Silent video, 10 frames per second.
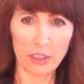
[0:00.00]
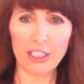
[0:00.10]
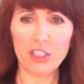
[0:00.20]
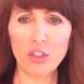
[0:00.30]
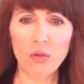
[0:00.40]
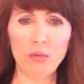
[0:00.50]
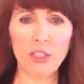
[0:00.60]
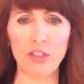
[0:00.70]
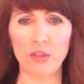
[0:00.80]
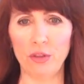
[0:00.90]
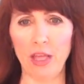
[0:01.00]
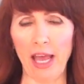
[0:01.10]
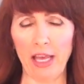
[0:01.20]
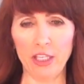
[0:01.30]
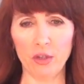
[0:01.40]
You don't want to do
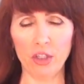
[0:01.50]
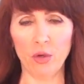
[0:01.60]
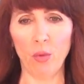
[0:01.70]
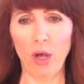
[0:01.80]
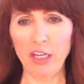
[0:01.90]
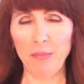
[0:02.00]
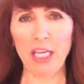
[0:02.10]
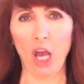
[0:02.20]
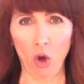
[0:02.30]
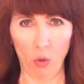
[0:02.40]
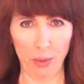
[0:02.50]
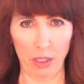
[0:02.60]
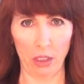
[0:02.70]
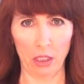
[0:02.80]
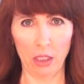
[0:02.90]
that. You want to be
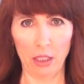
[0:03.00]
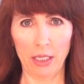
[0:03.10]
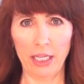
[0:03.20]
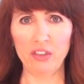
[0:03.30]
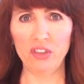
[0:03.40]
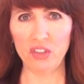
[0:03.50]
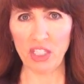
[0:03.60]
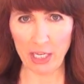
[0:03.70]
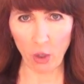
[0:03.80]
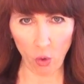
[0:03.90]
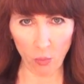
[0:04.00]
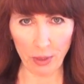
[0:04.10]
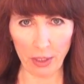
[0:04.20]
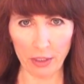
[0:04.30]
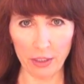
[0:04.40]
open and stay
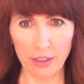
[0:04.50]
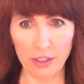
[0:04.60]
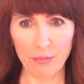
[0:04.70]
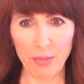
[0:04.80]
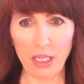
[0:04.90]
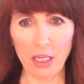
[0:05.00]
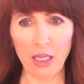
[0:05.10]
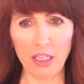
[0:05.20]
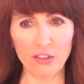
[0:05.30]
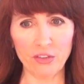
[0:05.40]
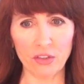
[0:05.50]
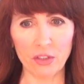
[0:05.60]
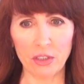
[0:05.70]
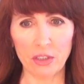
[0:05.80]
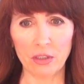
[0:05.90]
open, because
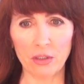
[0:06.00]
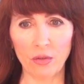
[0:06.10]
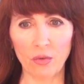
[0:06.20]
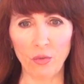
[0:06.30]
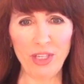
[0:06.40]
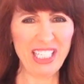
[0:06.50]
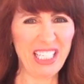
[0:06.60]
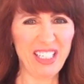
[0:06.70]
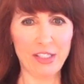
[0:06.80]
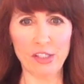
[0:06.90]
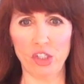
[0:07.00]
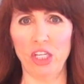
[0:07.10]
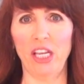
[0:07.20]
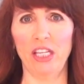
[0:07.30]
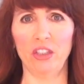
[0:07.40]
we need to
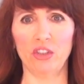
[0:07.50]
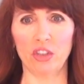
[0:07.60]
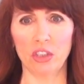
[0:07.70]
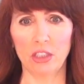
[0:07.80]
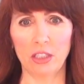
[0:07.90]
change.